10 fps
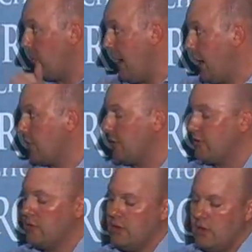
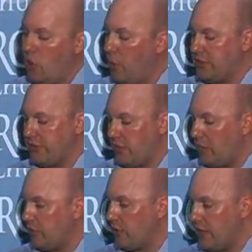packages. A whole bunch of
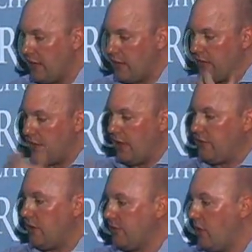startups are doing that kind of thing. That
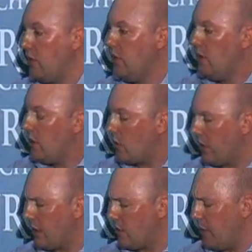stuff's all
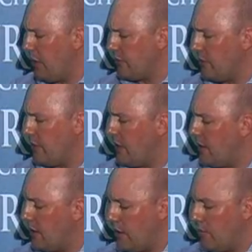going into the browser. And
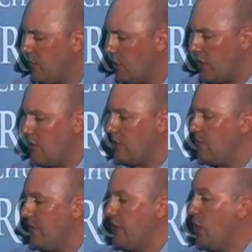then, even
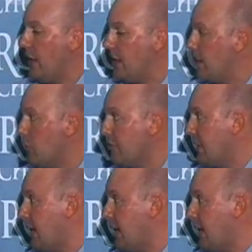video editing, music